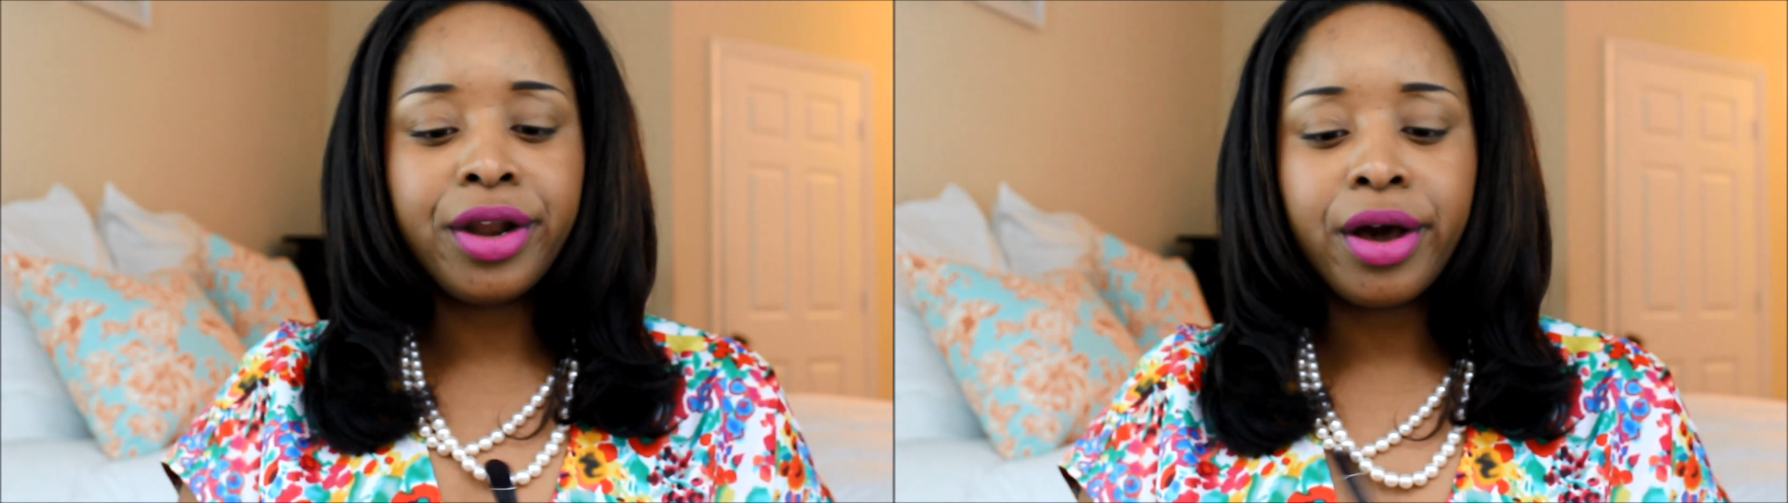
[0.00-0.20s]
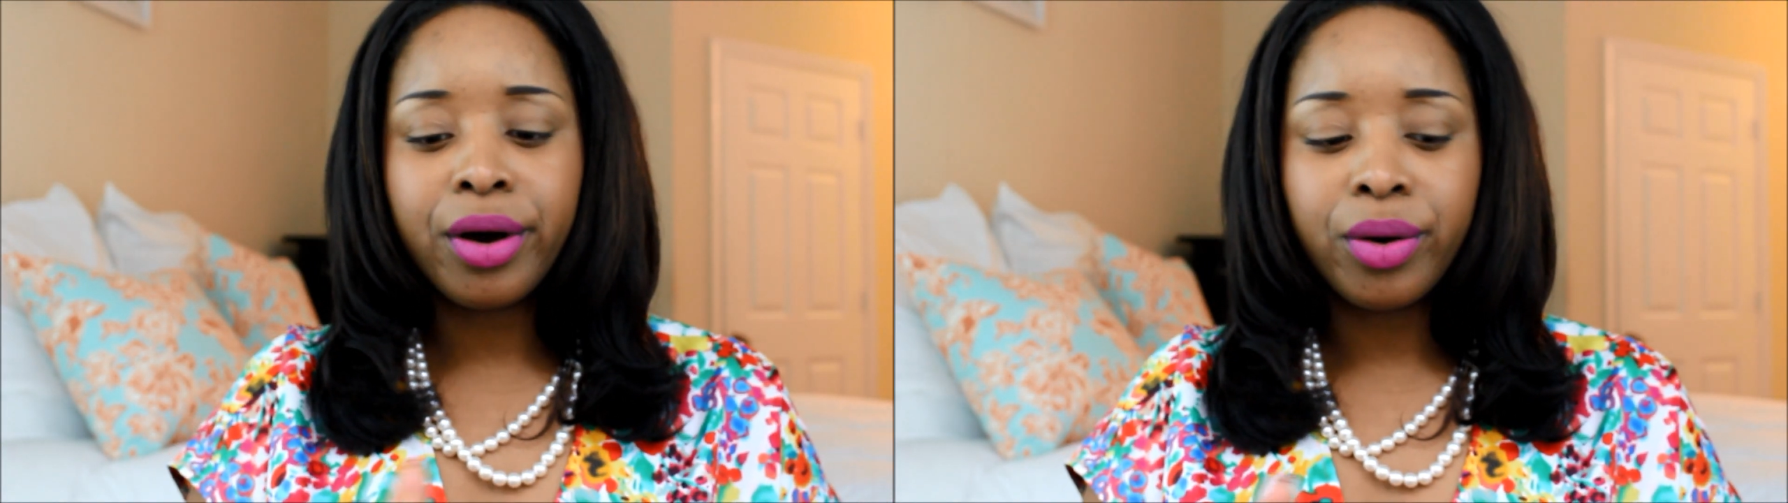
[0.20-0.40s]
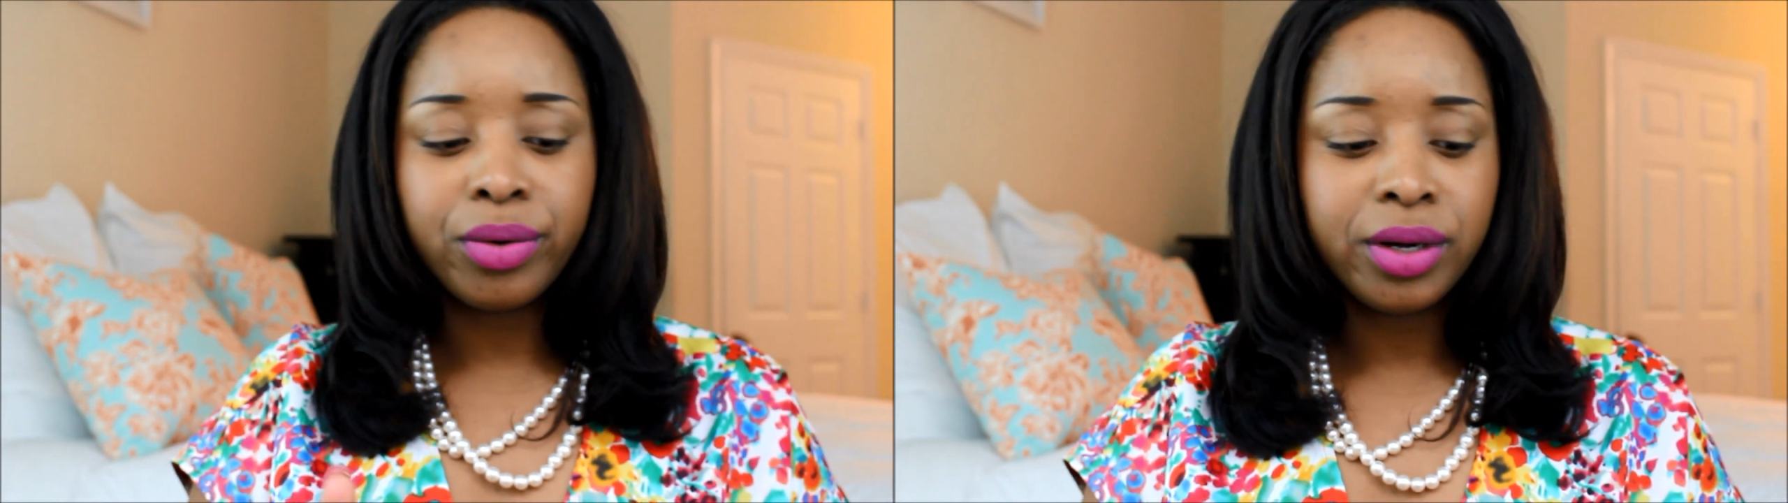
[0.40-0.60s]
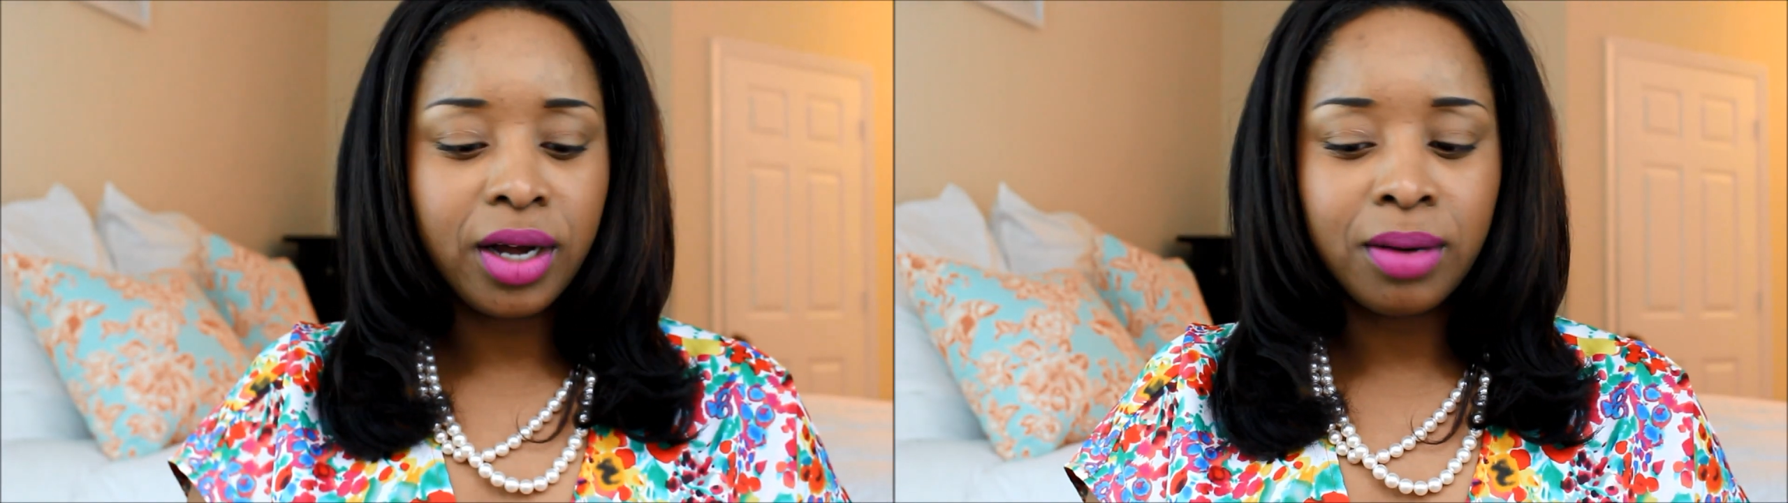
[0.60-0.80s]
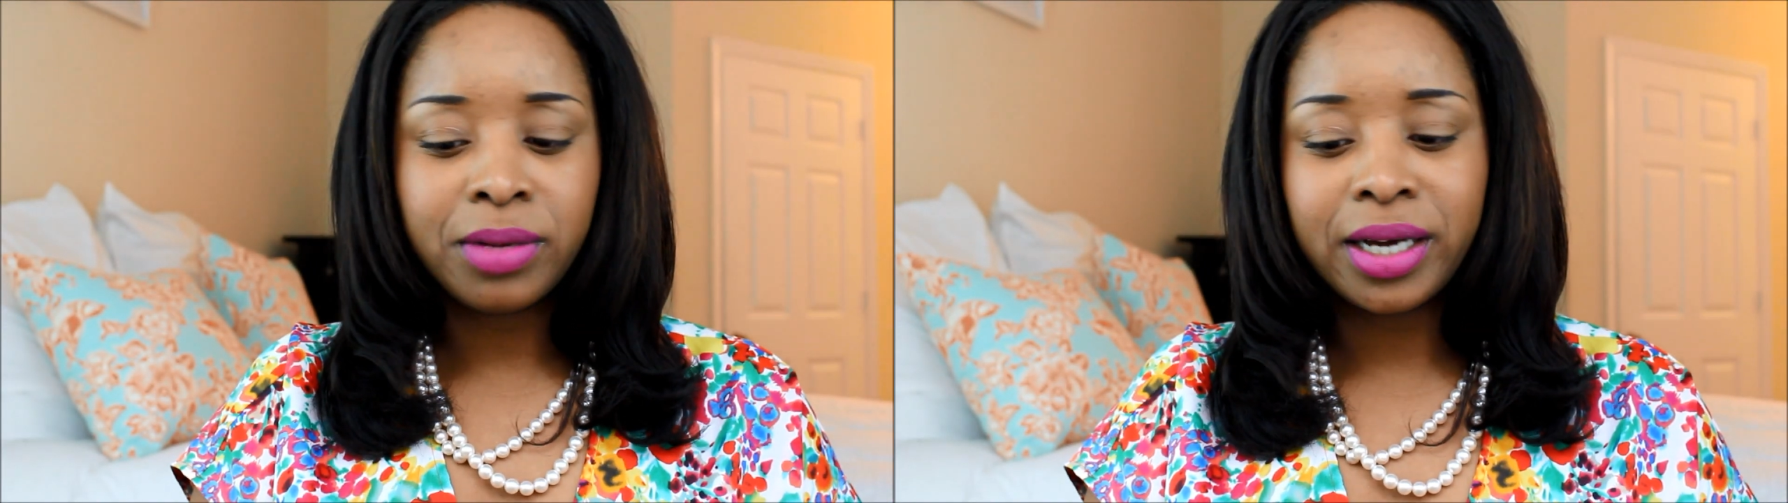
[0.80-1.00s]
No,
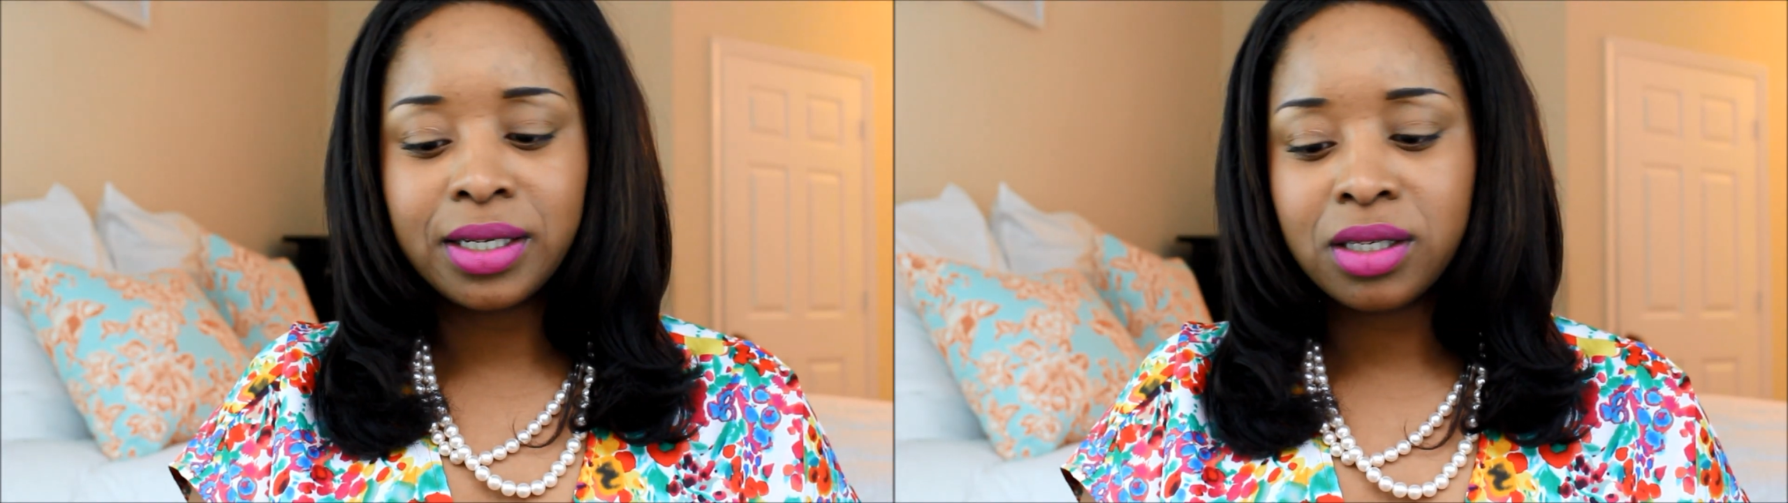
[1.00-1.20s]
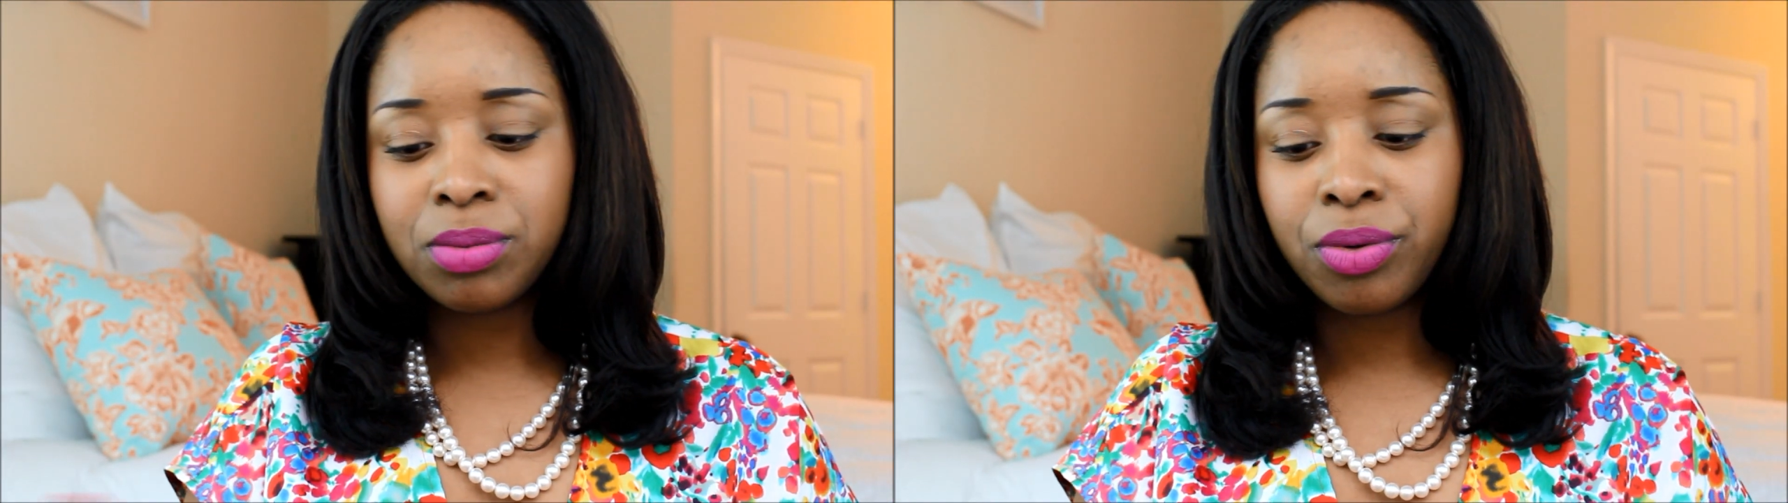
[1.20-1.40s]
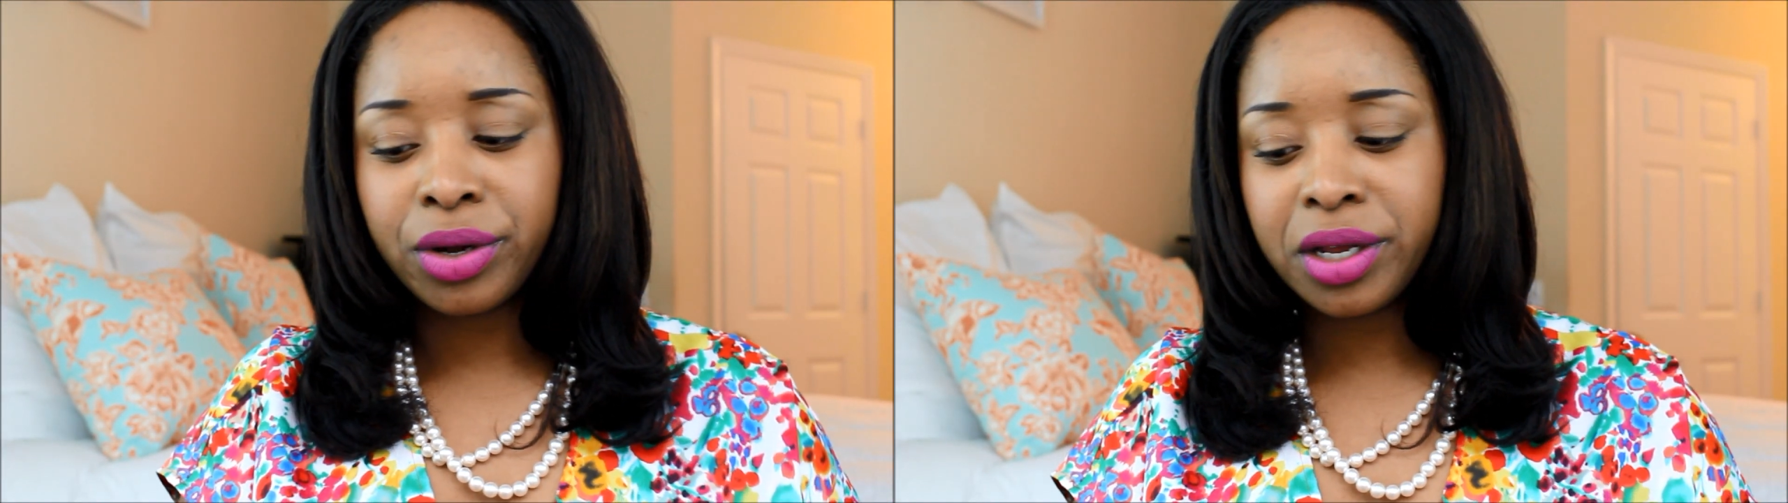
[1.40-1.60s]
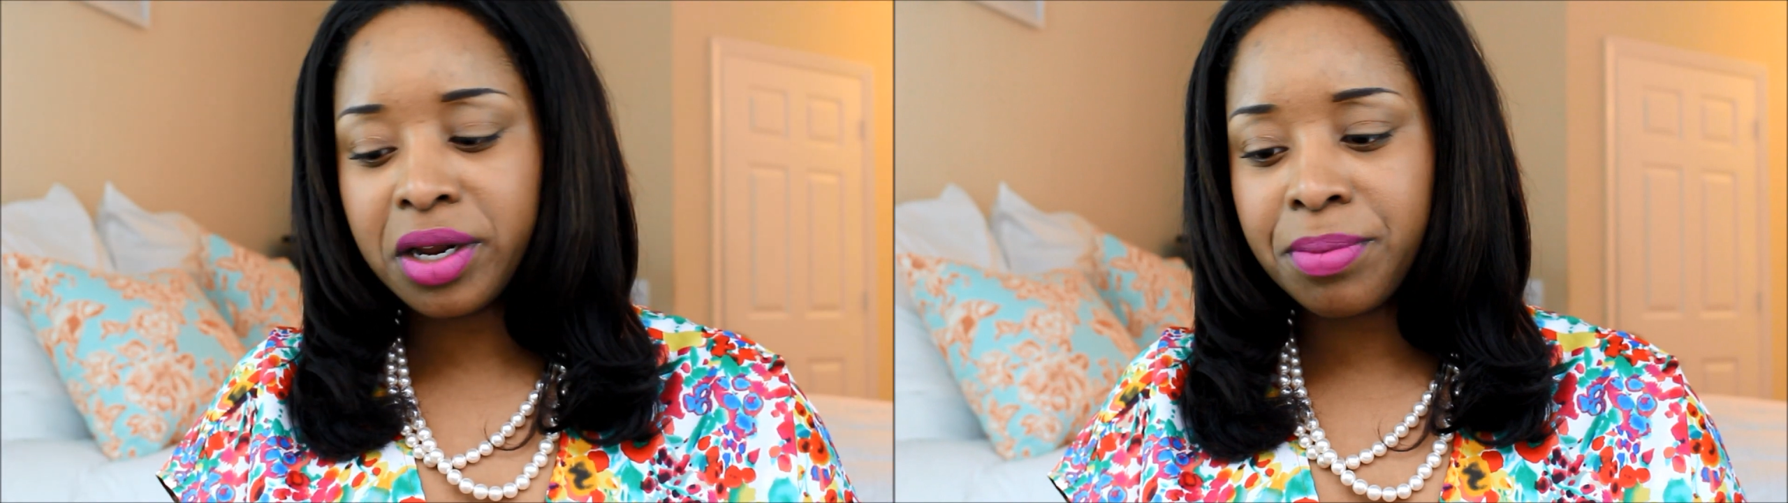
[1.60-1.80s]
I'm not disappointed.